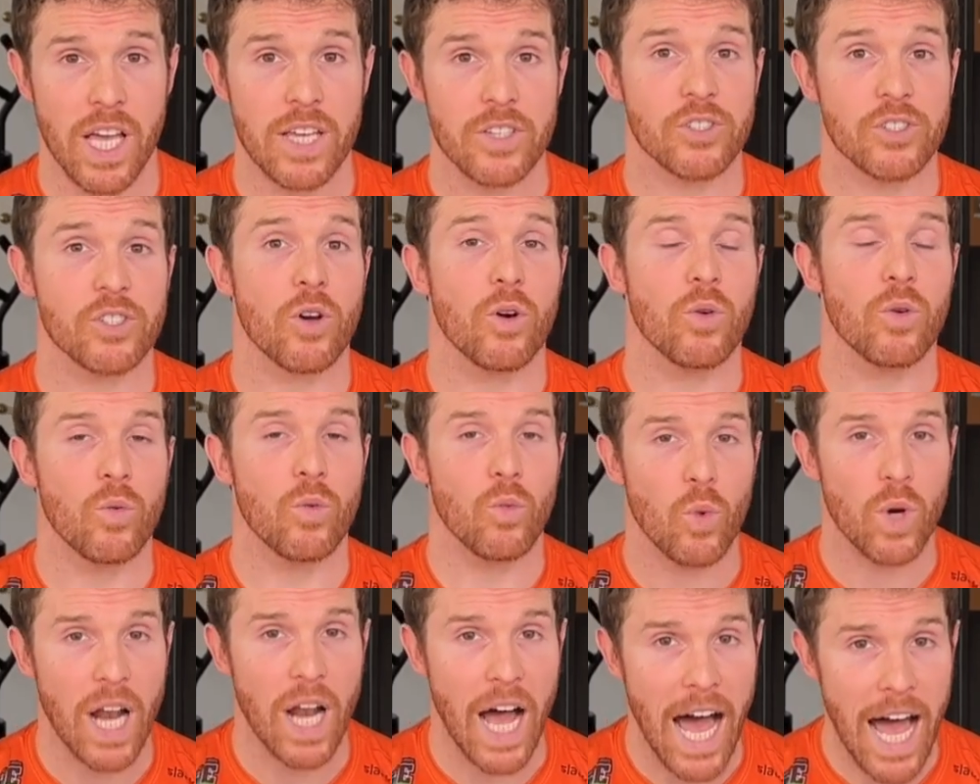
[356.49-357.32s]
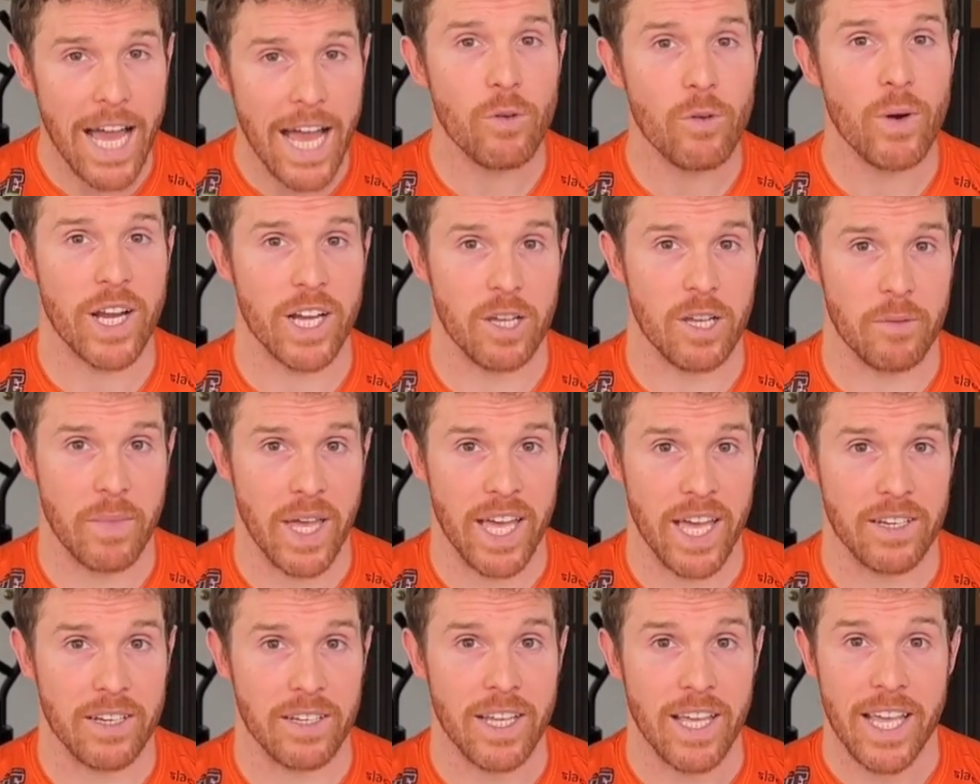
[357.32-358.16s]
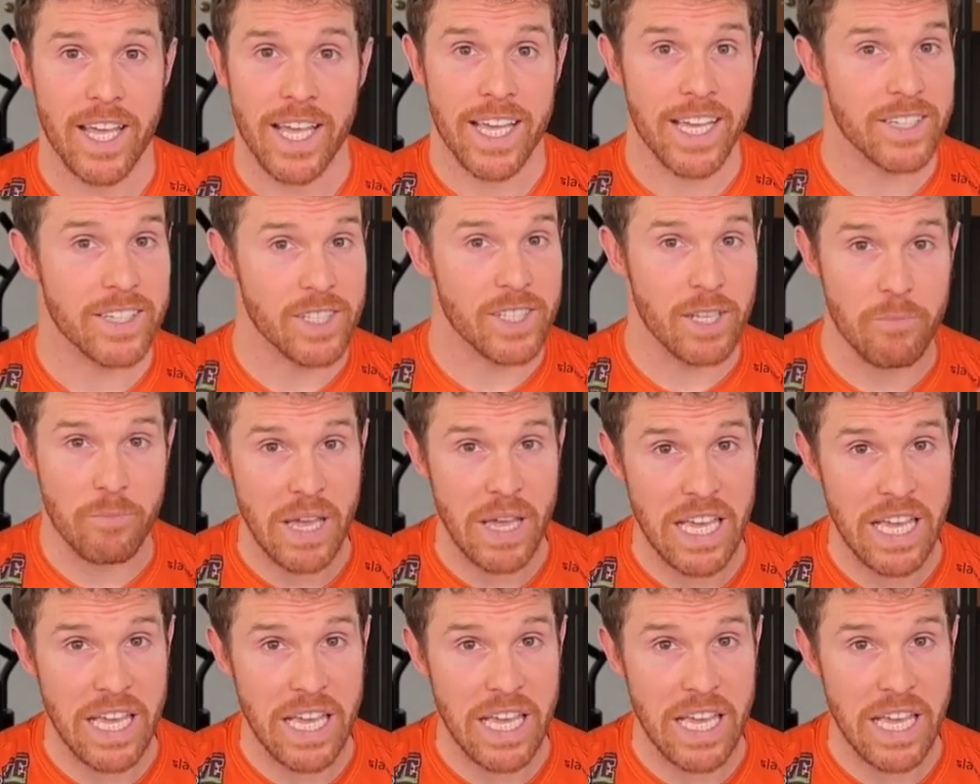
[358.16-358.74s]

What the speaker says: So what I recommend is that